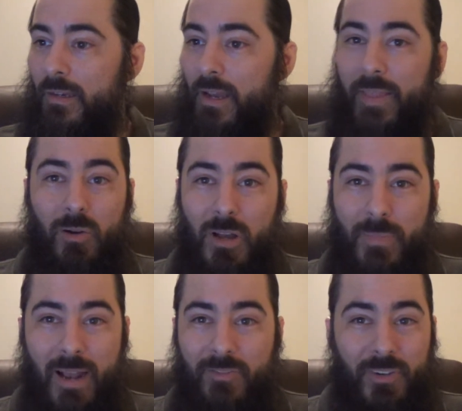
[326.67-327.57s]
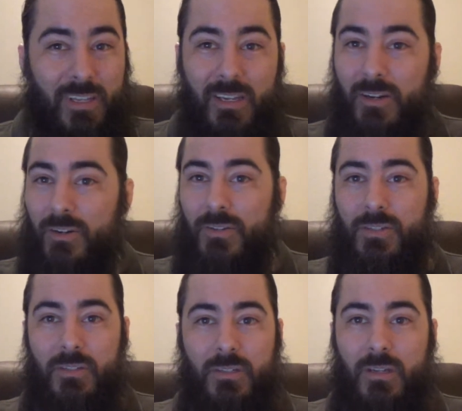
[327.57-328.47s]
And they don't come back for
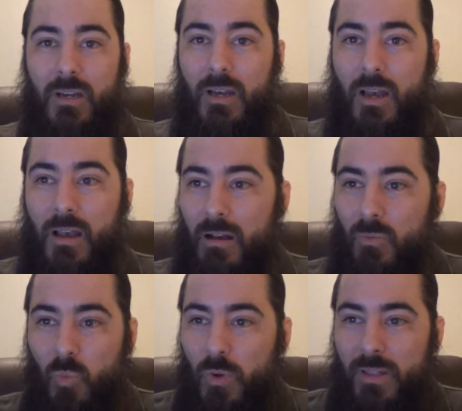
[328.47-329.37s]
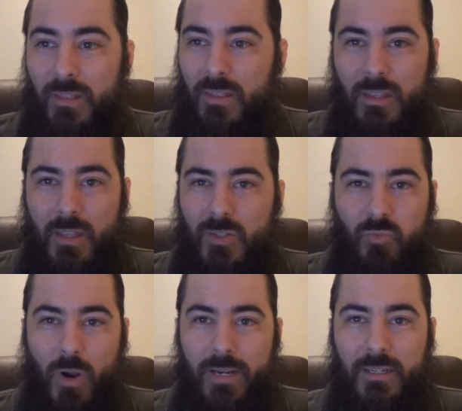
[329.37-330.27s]
years when it's
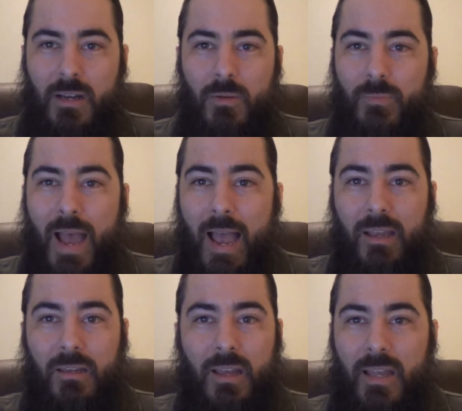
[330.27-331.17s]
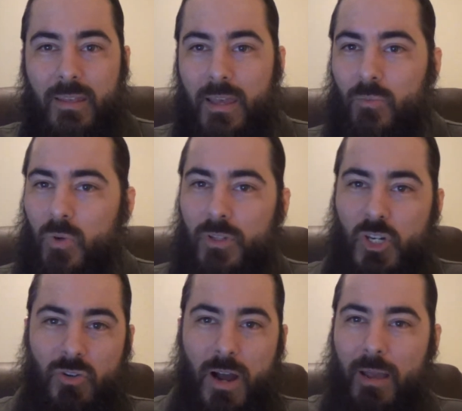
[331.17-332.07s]
right to come back. And then when the
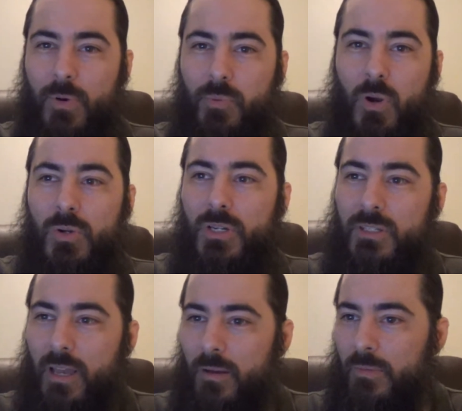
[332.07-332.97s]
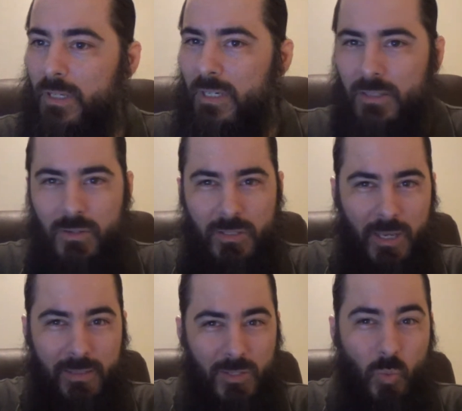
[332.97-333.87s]
tribe approaches them, there's
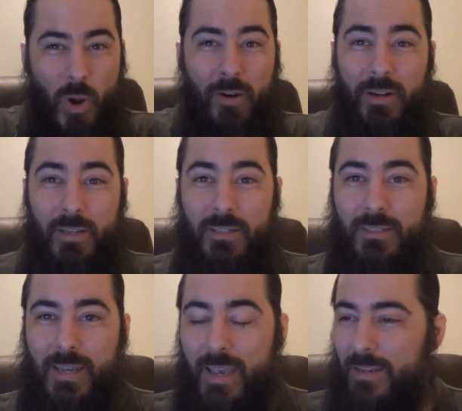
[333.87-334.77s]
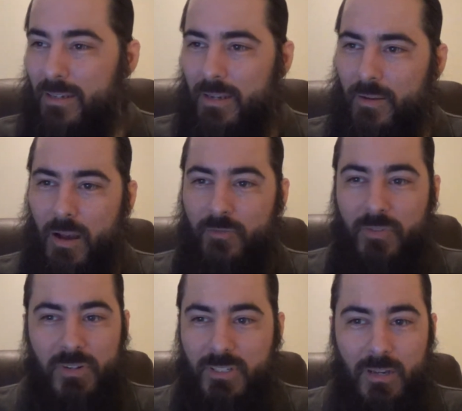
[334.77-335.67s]
like this wariness. And
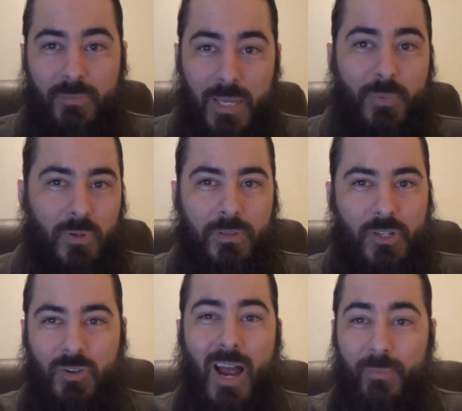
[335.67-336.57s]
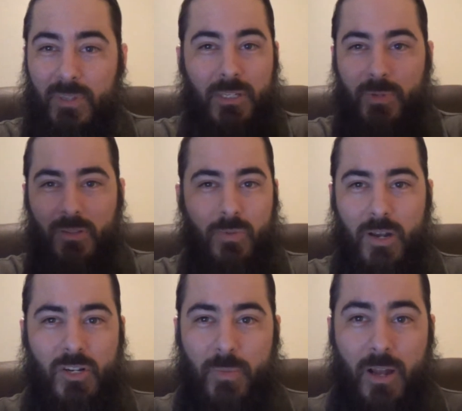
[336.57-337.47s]
for some people in the tribe, and this has been
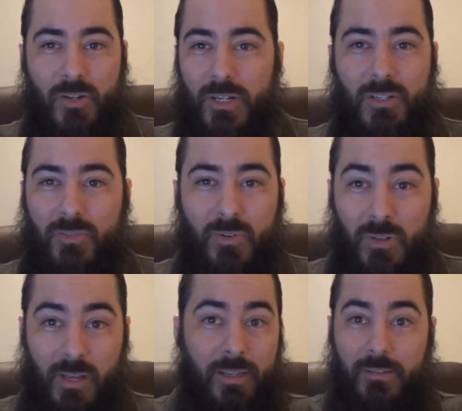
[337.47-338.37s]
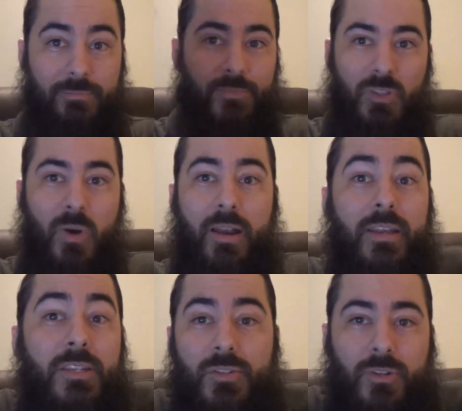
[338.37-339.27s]
throughout shamanic traditions for like throughout
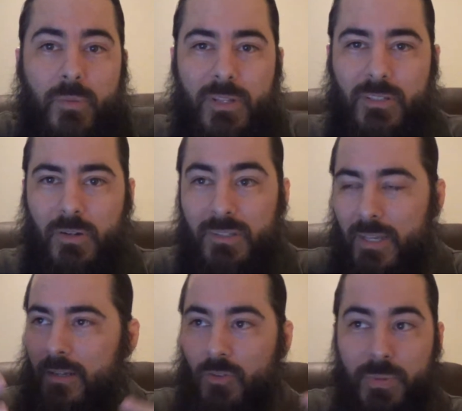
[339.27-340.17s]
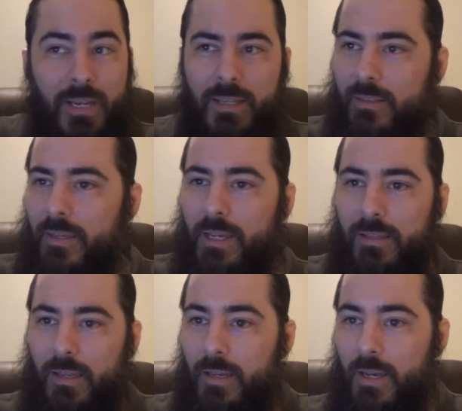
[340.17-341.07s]
history, I mean, so it's like a repeating thing
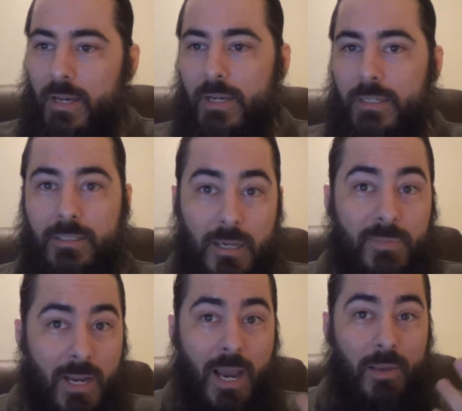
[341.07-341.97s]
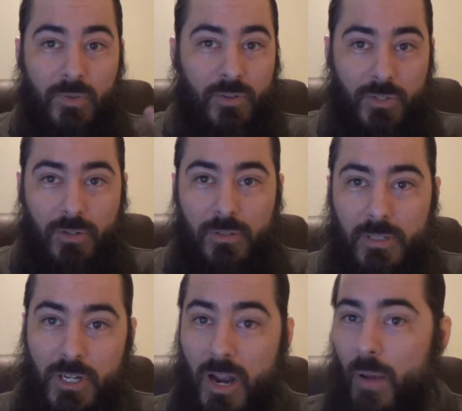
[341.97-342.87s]
that sometimes for certain
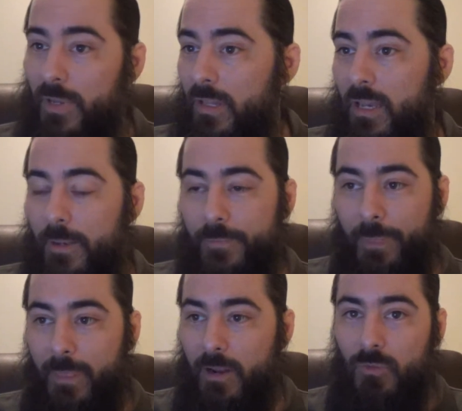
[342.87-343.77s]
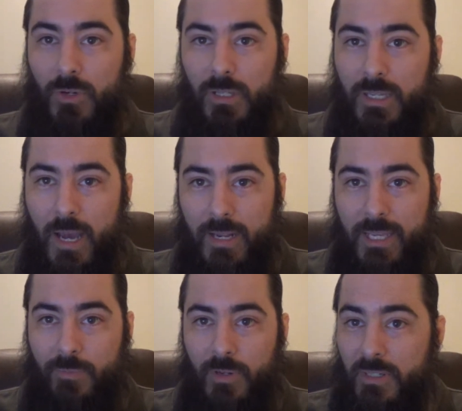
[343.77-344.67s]
shaman, they really got to
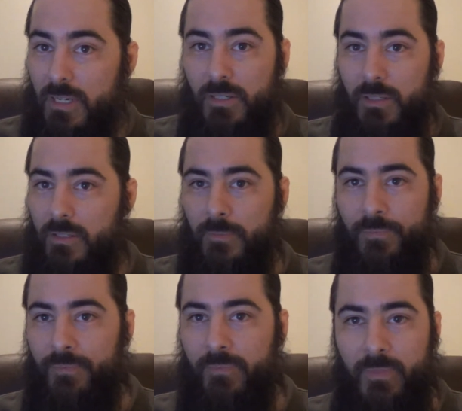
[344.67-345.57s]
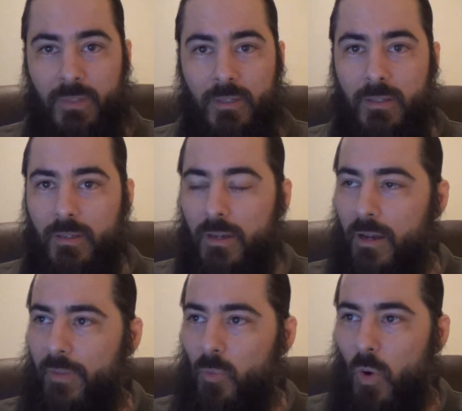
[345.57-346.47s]
keep their distance.
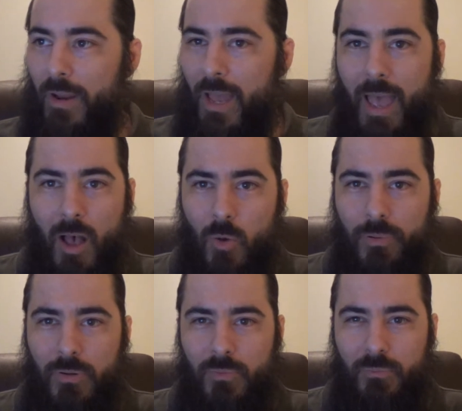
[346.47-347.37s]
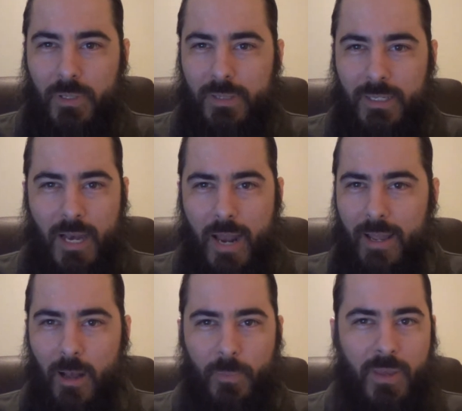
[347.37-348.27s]
They want to help, but the kind of
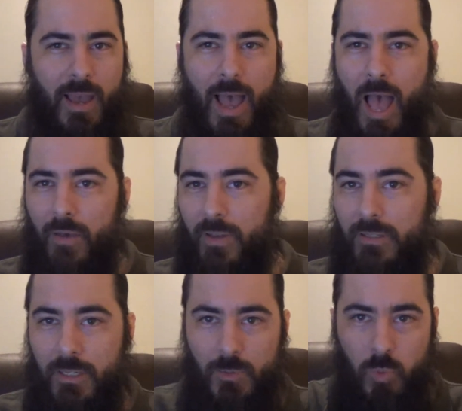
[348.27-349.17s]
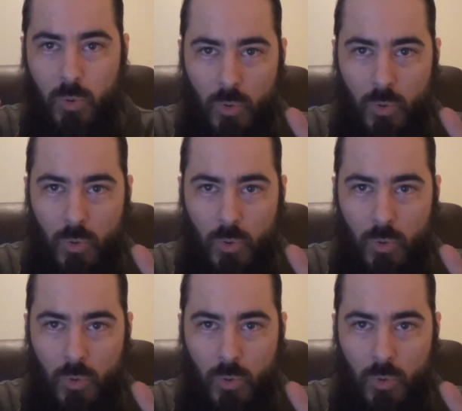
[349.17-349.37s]
help they have, it just,